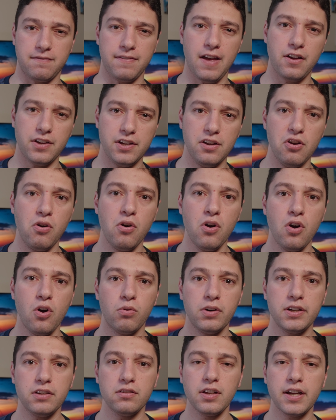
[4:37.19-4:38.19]
value.
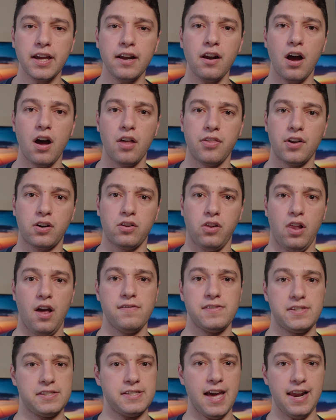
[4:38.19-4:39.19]
When you look at other
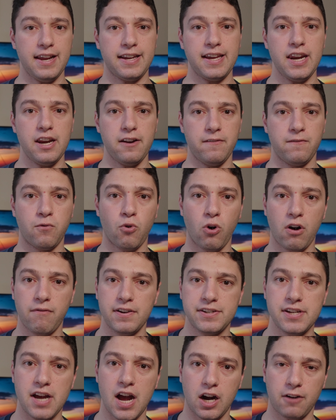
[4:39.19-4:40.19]
gloves dedicated for
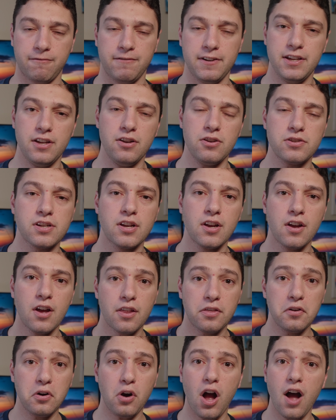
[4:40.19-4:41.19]
photography use,
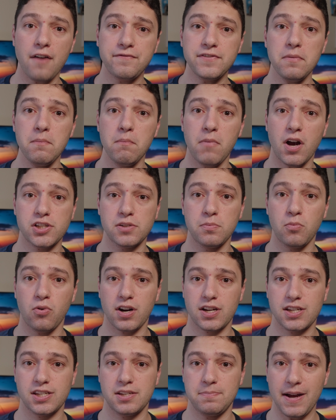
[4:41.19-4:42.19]
they're often much
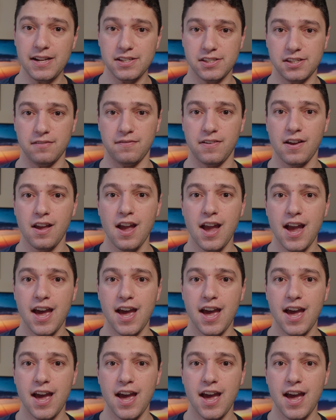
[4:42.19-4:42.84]
more expensive,